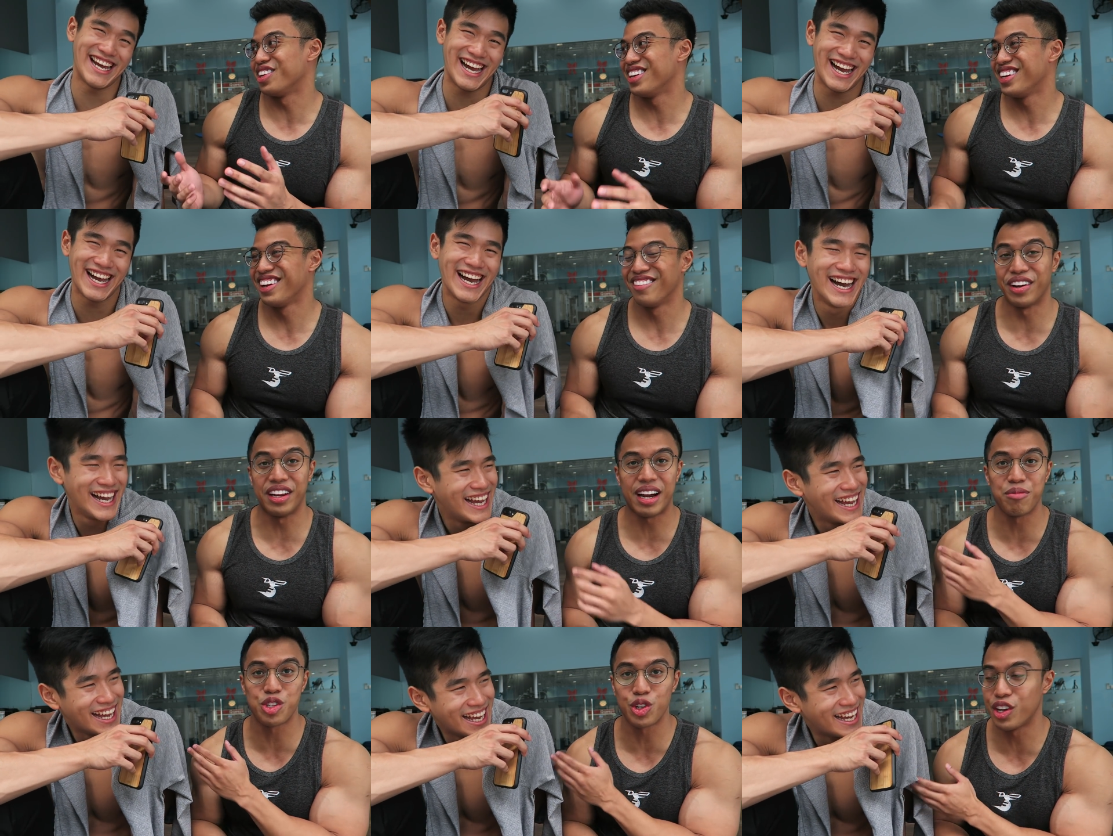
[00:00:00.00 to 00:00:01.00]
Speaker 1: still good.
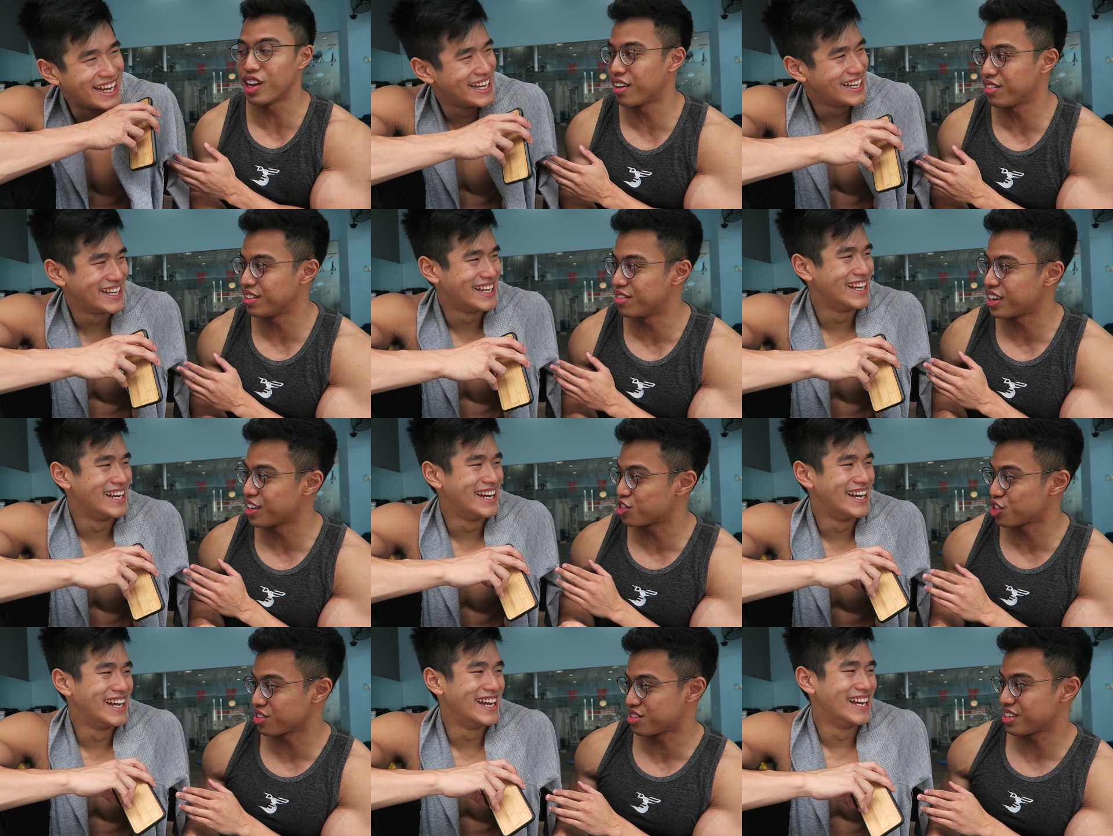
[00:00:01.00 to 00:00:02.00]
But I'm sure you have a
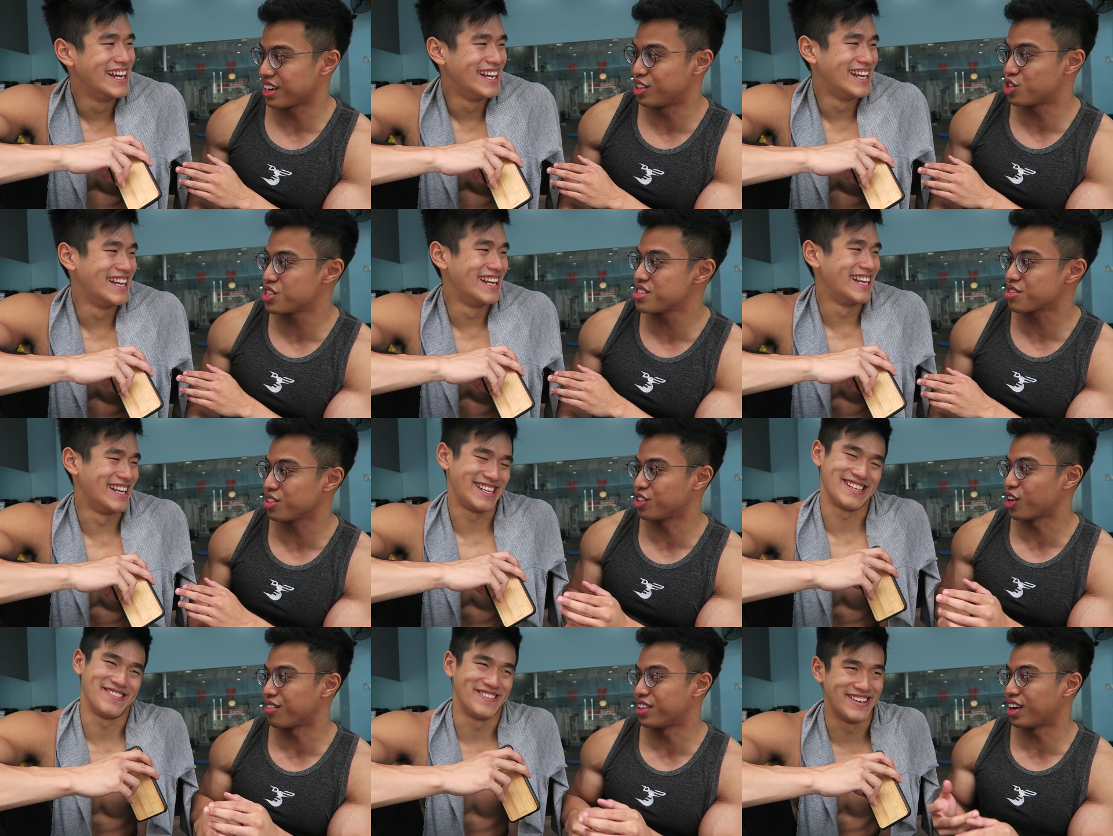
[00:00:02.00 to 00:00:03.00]
very strong endurance
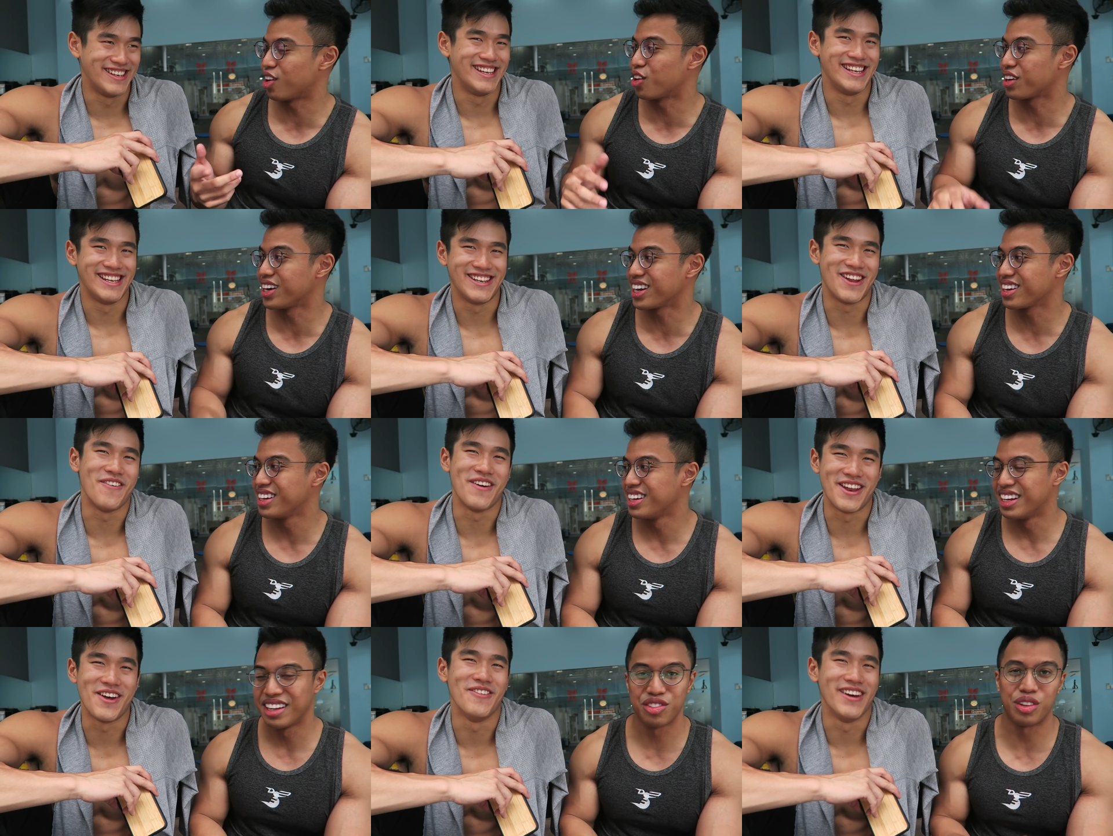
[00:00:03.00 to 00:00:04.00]
because you have that long leg.
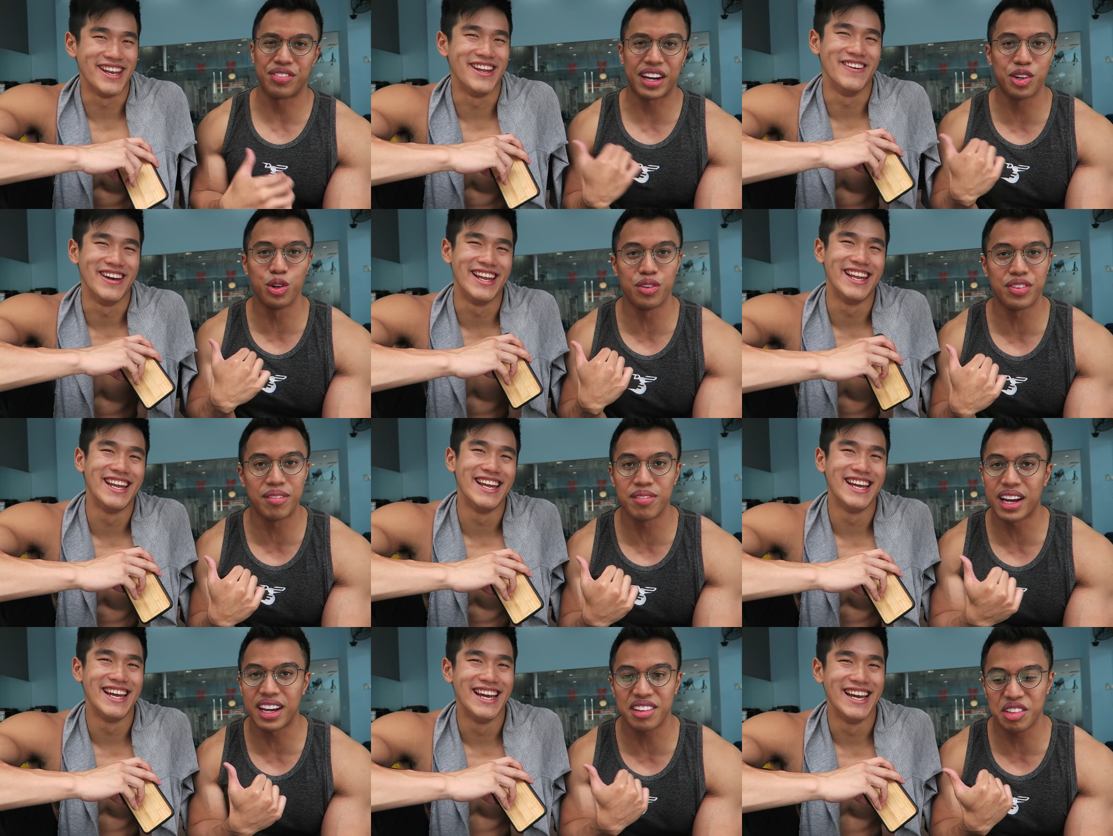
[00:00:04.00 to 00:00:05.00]
No bad, bad. So if I go with
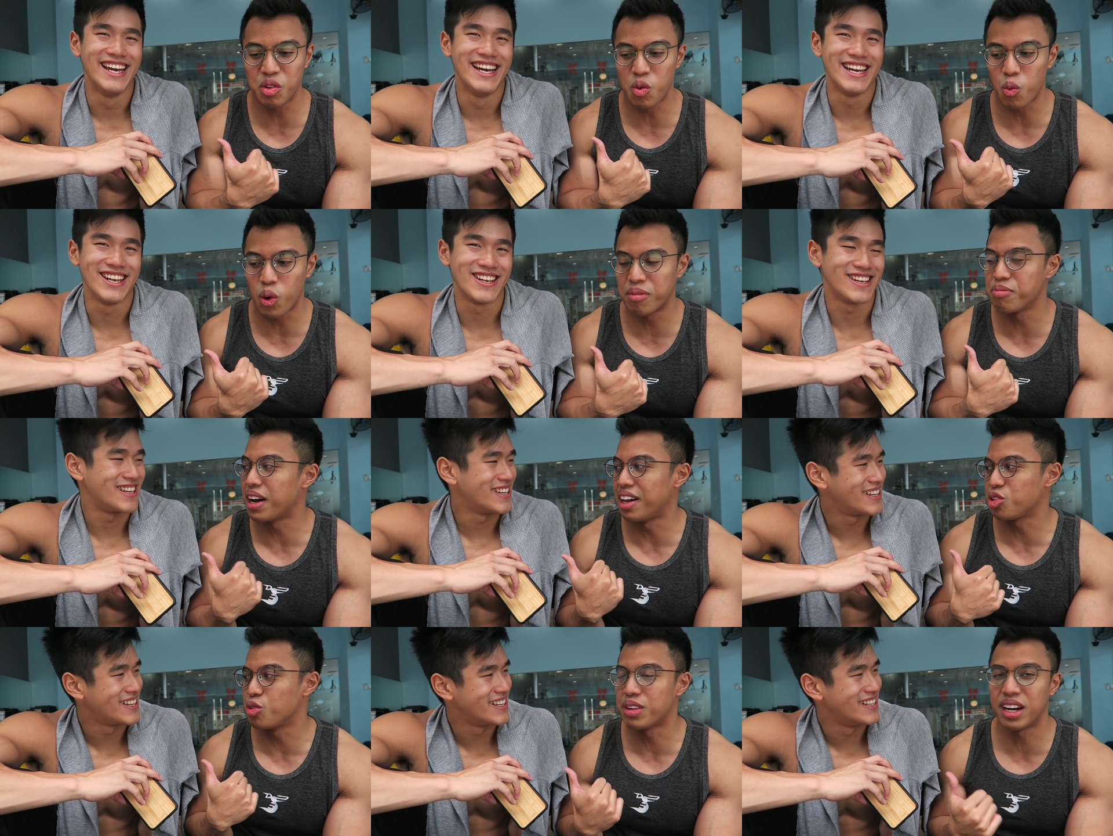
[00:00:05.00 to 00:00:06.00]
him like one
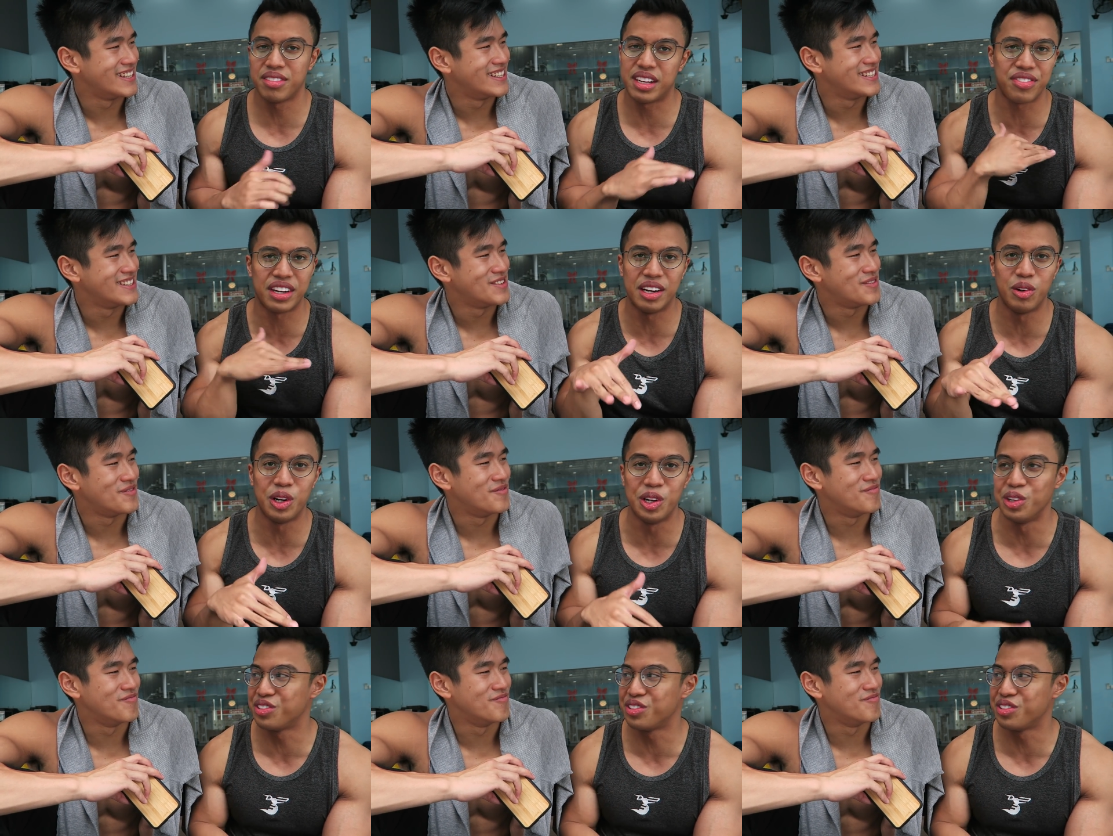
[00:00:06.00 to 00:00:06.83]
mile, two mile, definitely